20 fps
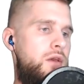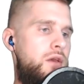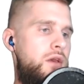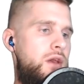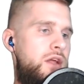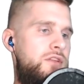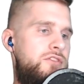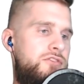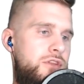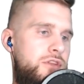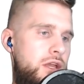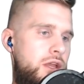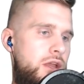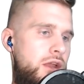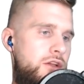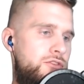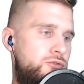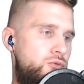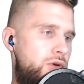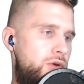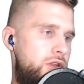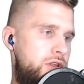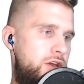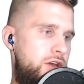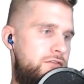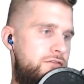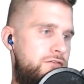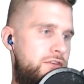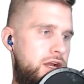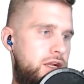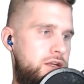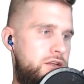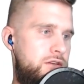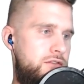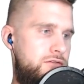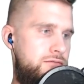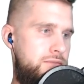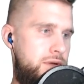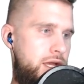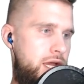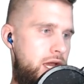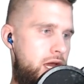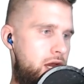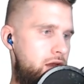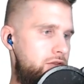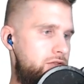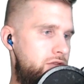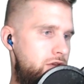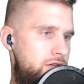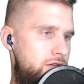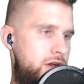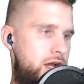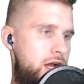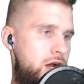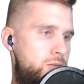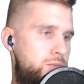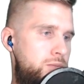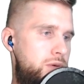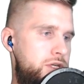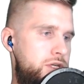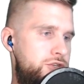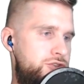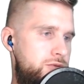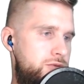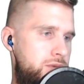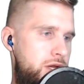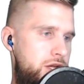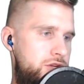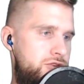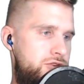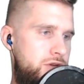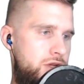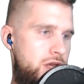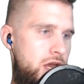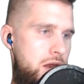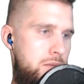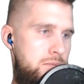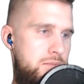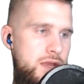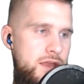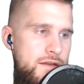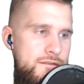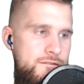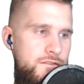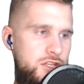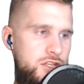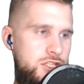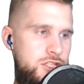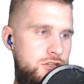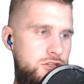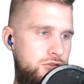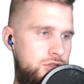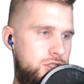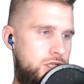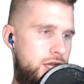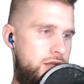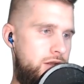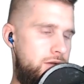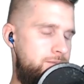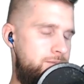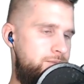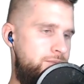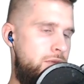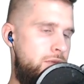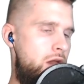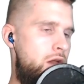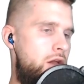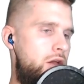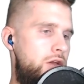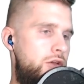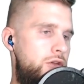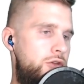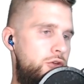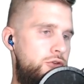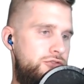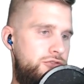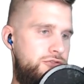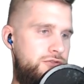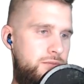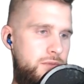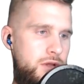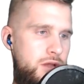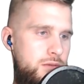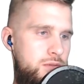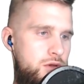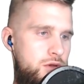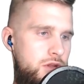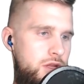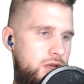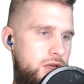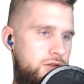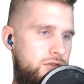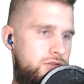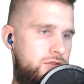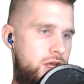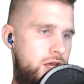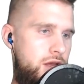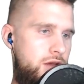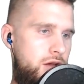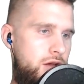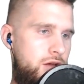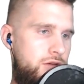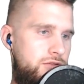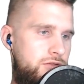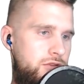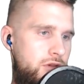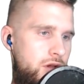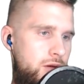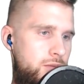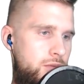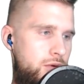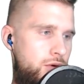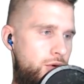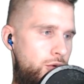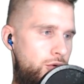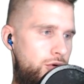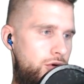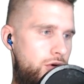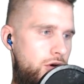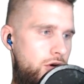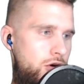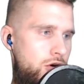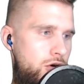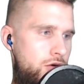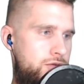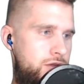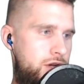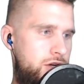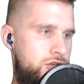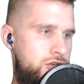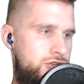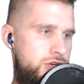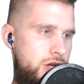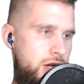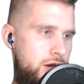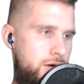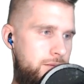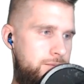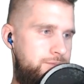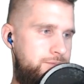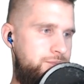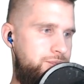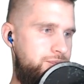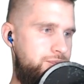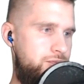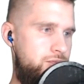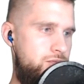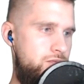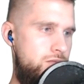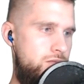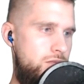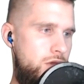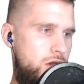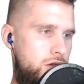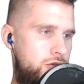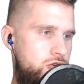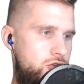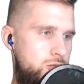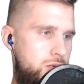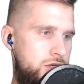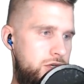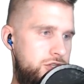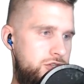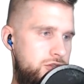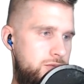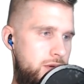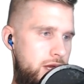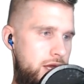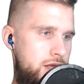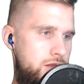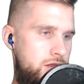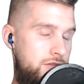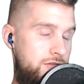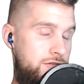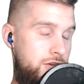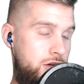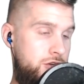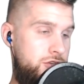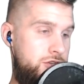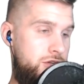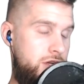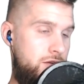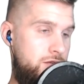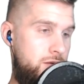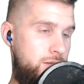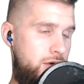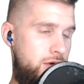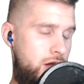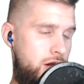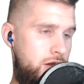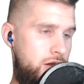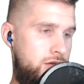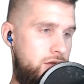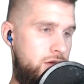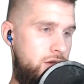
And staking is one of the effective mechanics of how participation can be facilitated. Users from the community can stake some or all of their share to participate in the functioning of the project